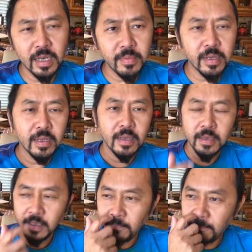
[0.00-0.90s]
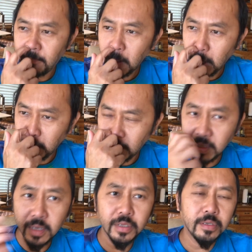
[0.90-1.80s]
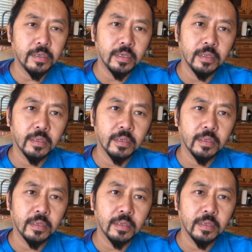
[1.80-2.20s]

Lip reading: It's very pedestrian.